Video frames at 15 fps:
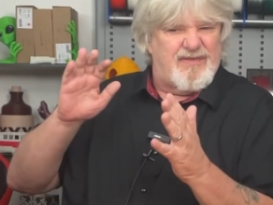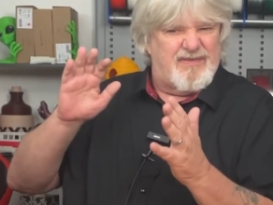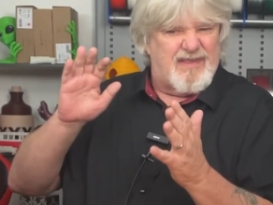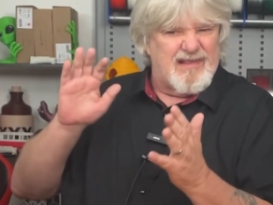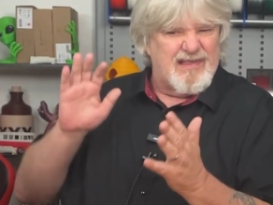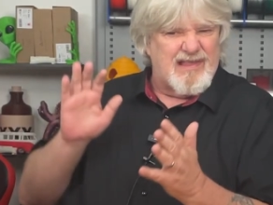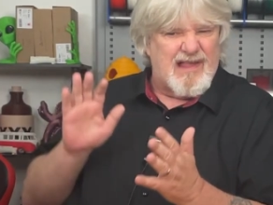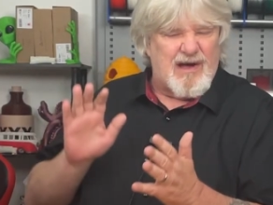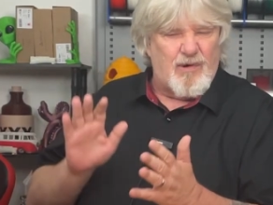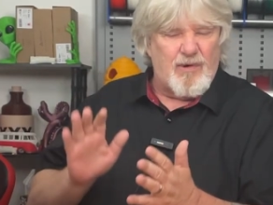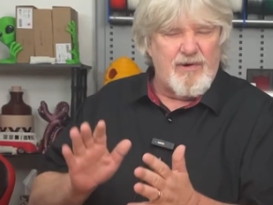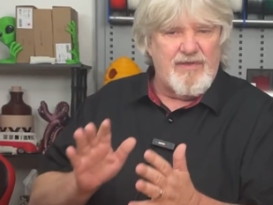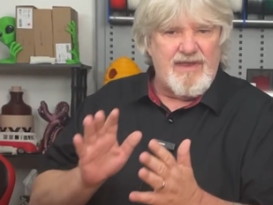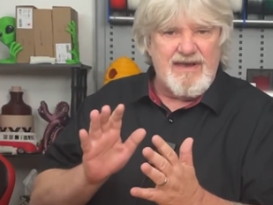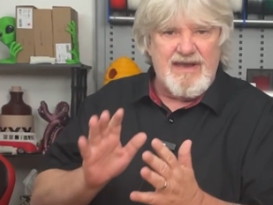the
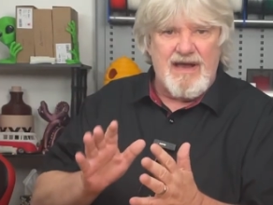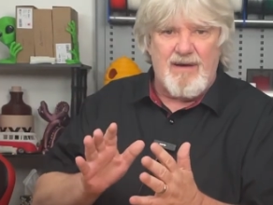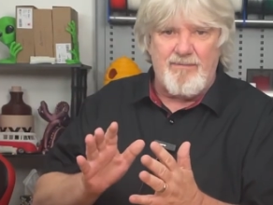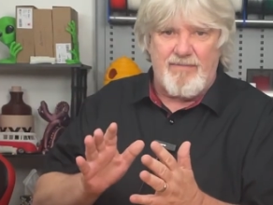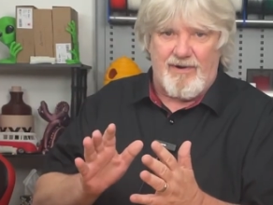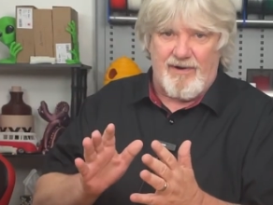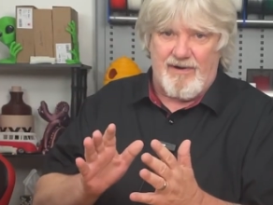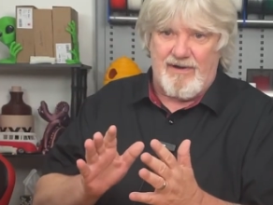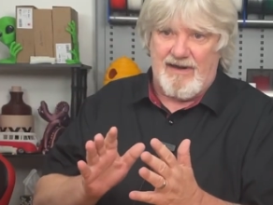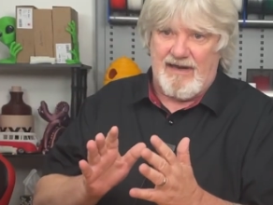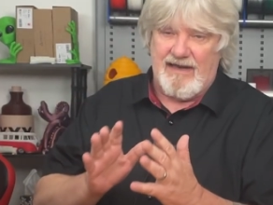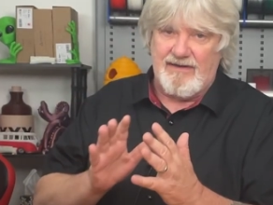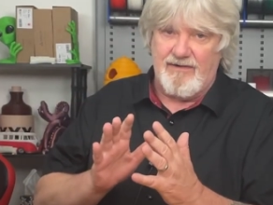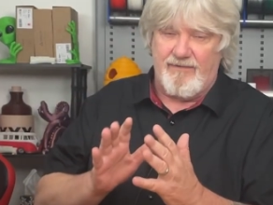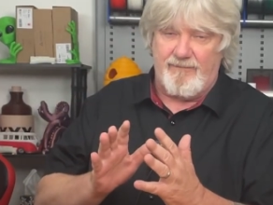lower the number
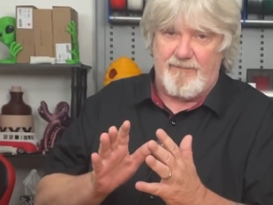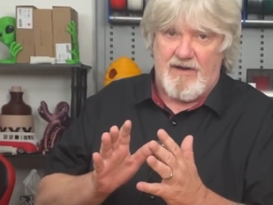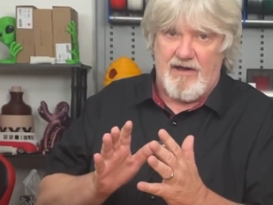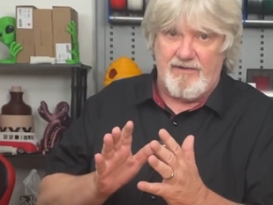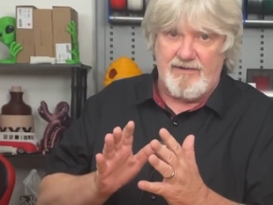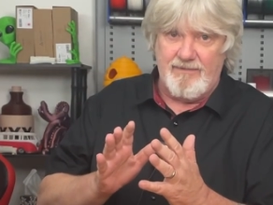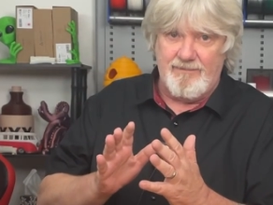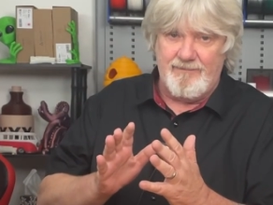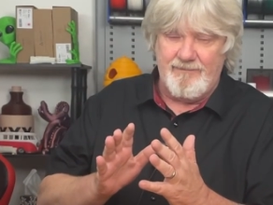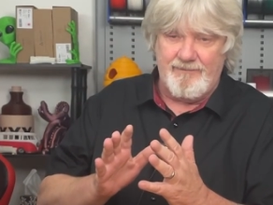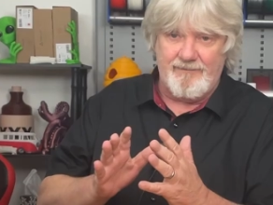in your volume,